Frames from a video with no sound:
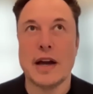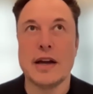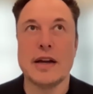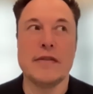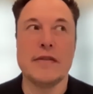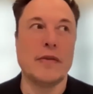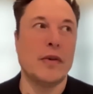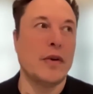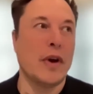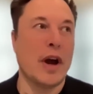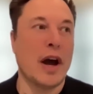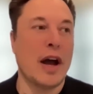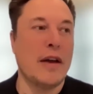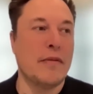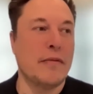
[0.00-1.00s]
Um,
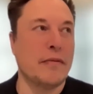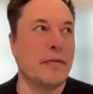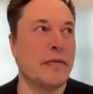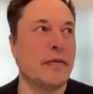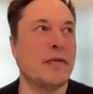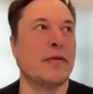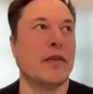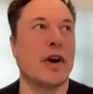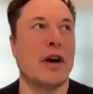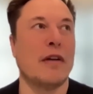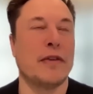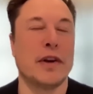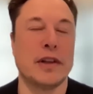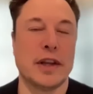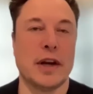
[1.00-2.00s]
I'm
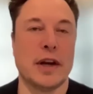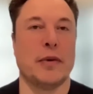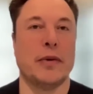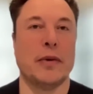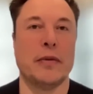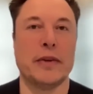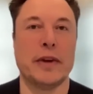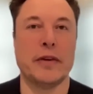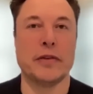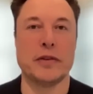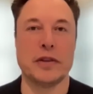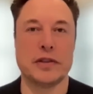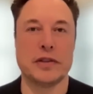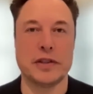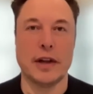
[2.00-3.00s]
confident that we will be
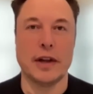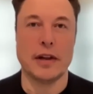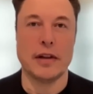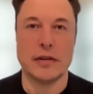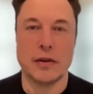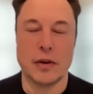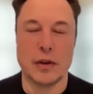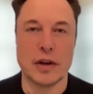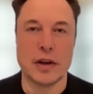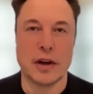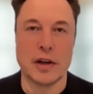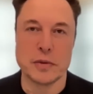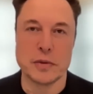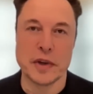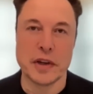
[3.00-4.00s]
able to sell all the
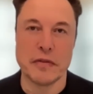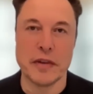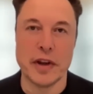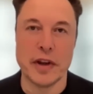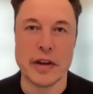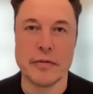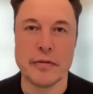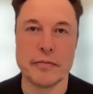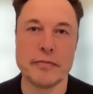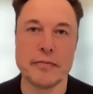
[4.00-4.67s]
cars we can make.